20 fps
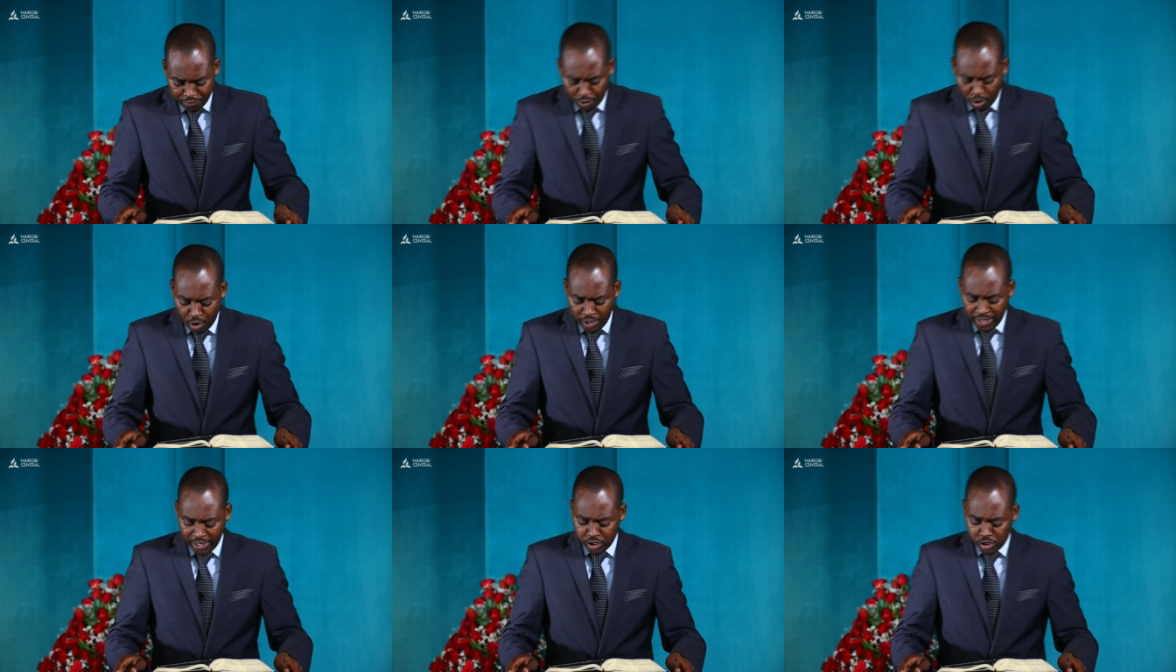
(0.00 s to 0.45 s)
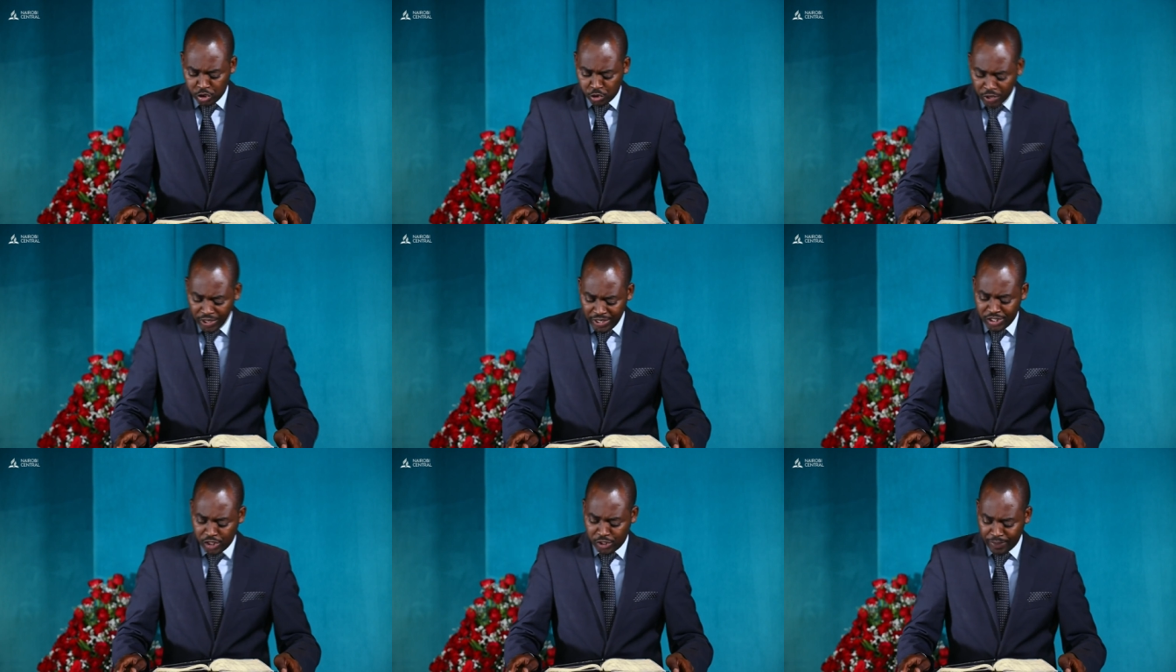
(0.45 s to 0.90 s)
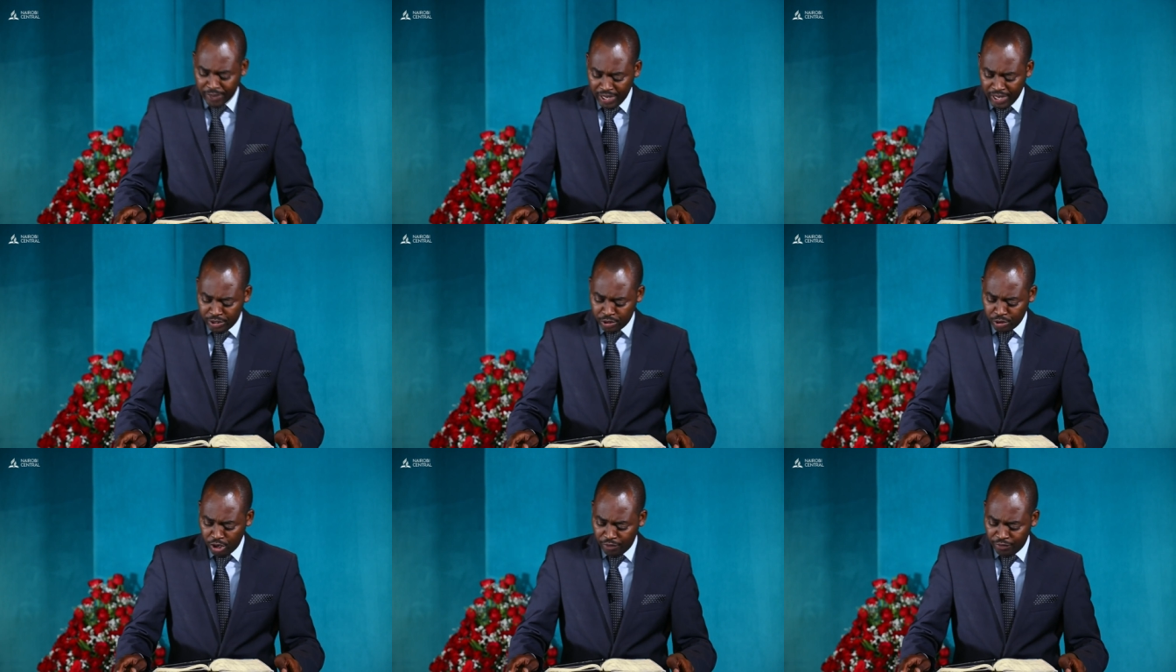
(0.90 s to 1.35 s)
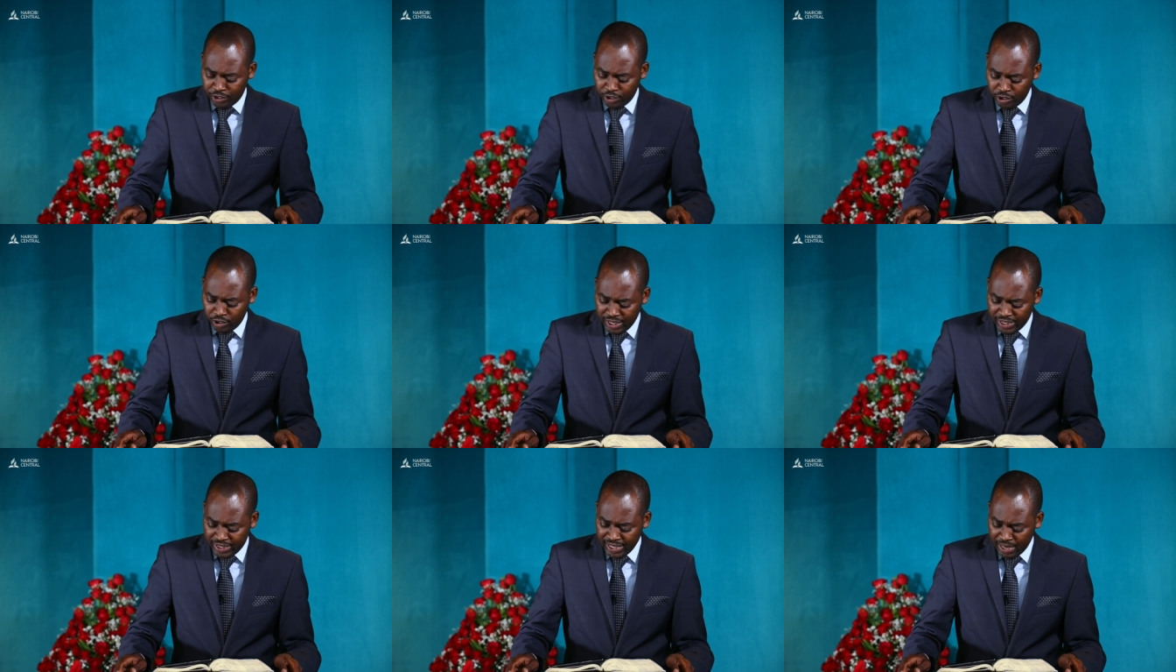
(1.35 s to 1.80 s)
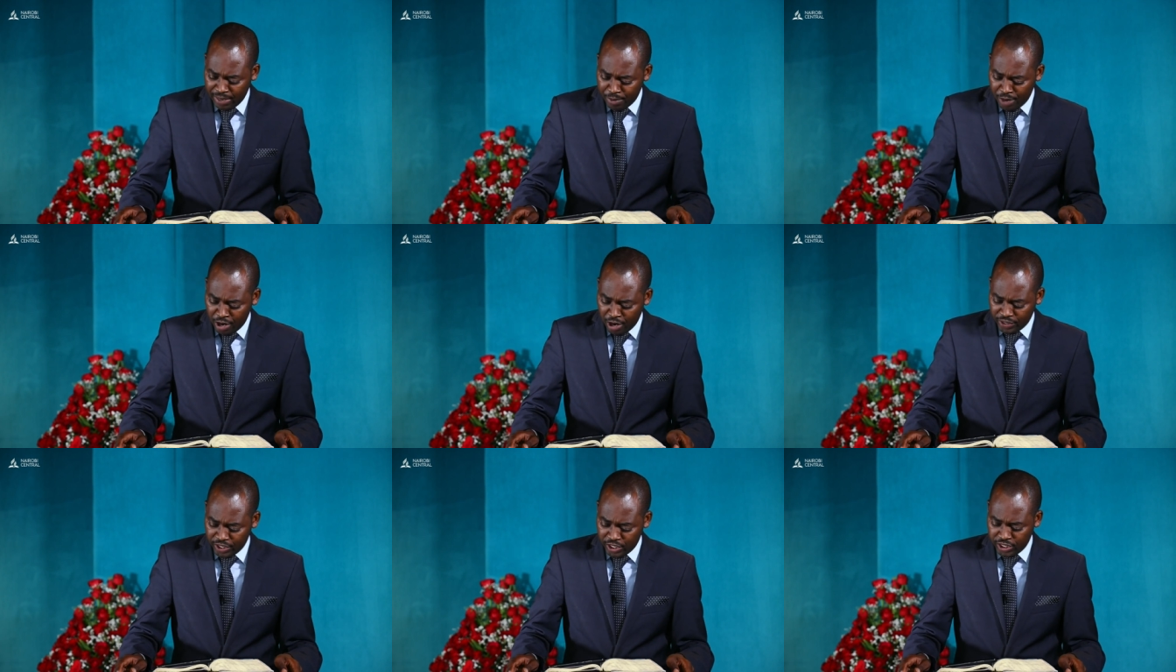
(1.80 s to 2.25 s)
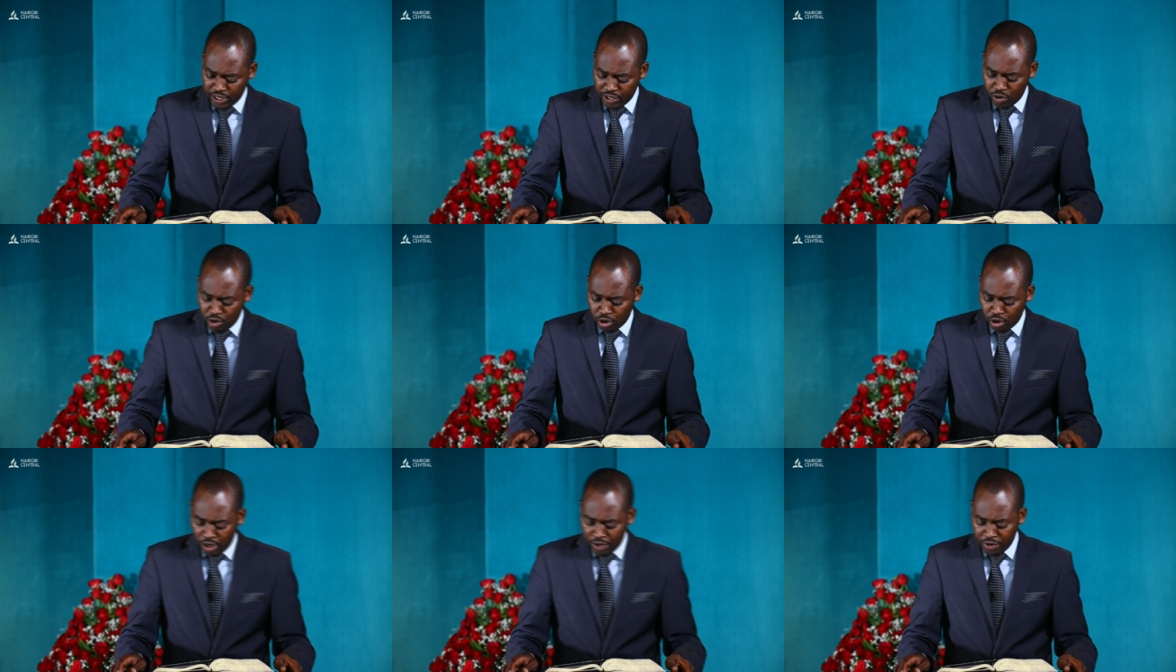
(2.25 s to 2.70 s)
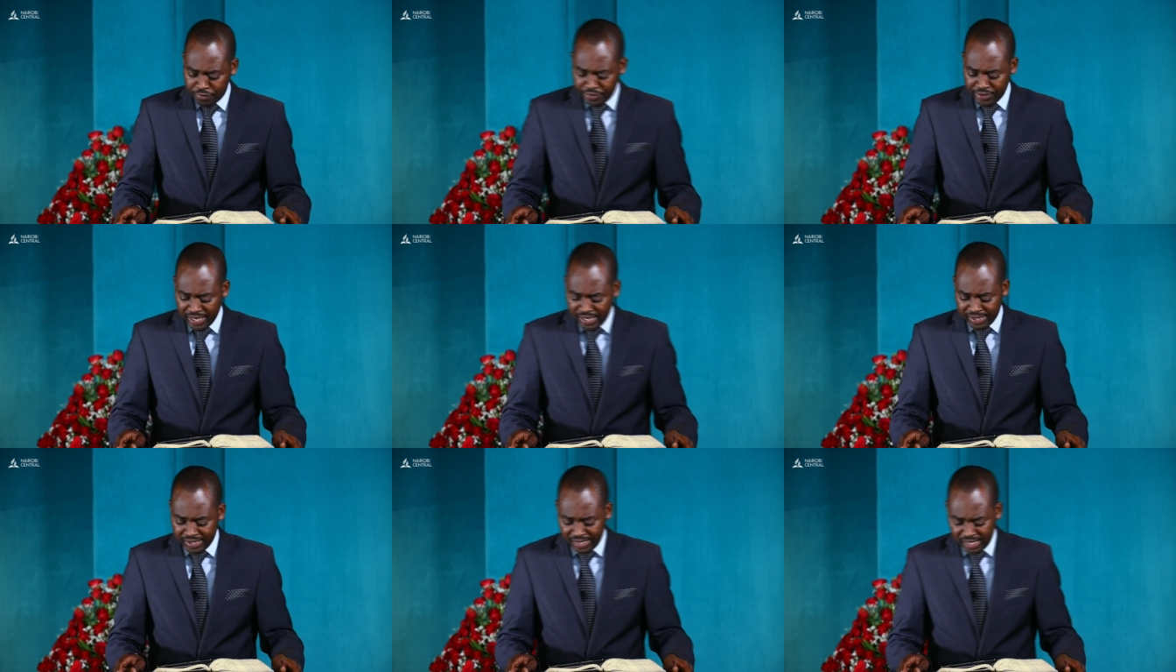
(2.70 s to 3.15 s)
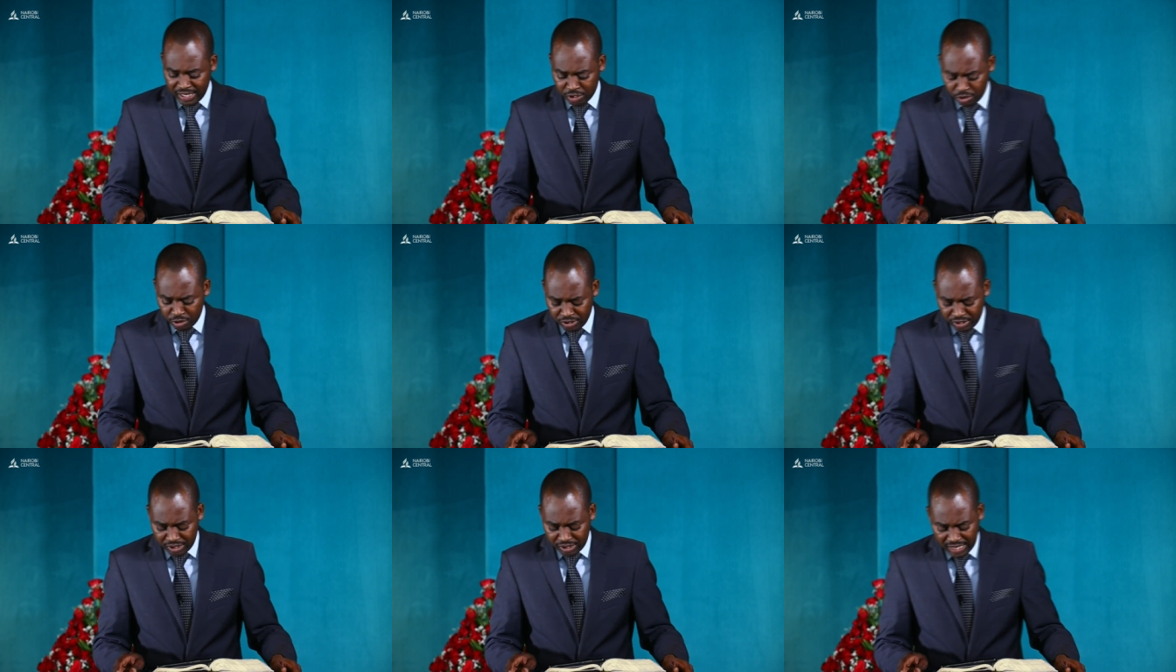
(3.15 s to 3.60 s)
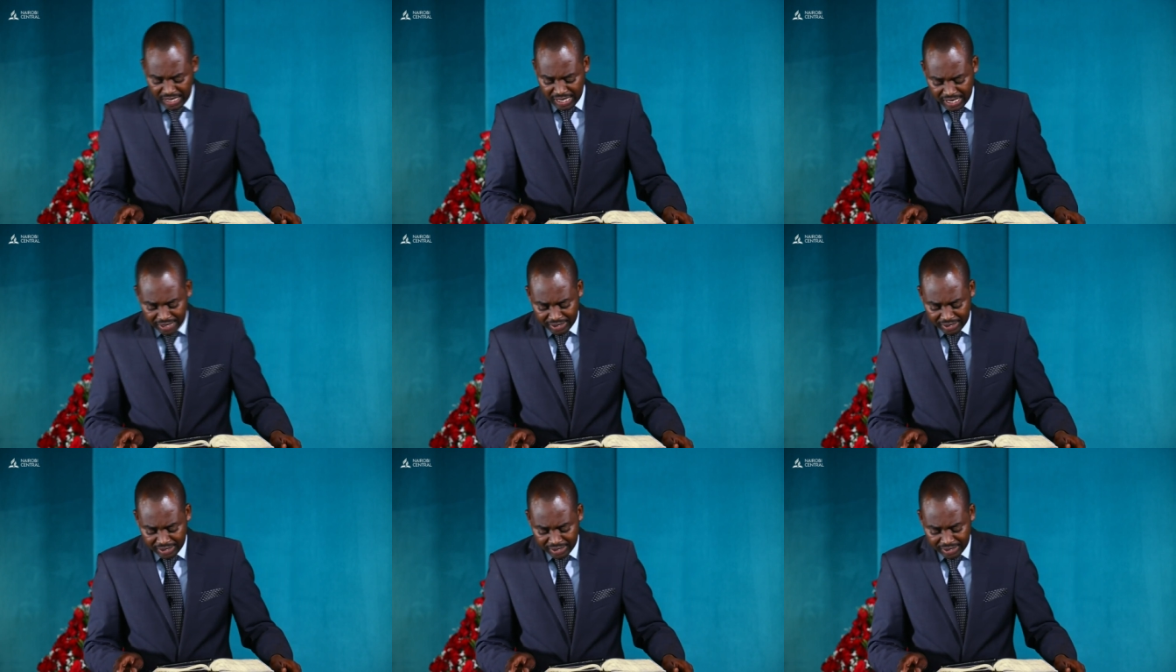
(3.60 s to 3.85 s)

for a sweet spirit of unity among the General Conference sessions